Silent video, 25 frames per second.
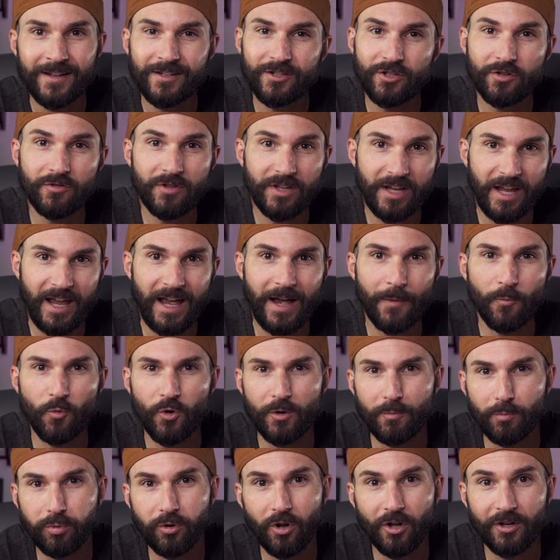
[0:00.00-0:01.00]
to the amp
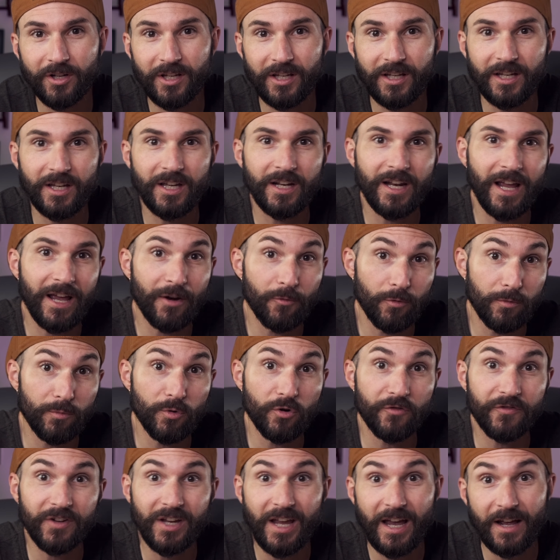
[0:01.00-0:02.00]
when plugging in and
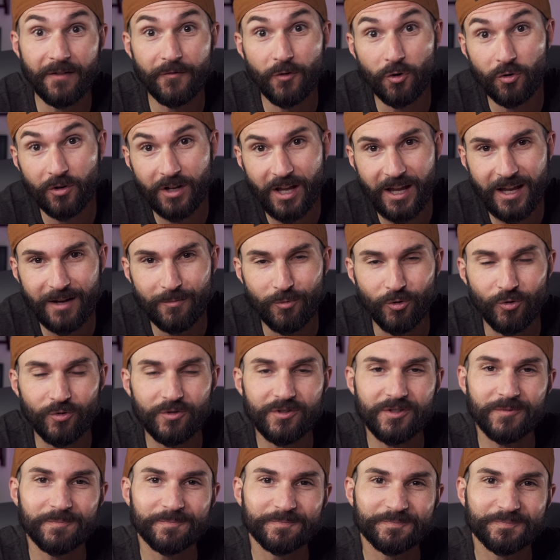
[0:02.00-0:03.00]
removing headphone
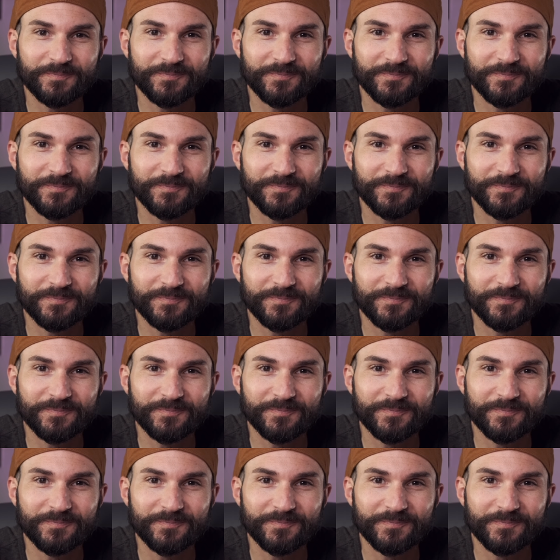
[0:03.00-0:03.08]
cables.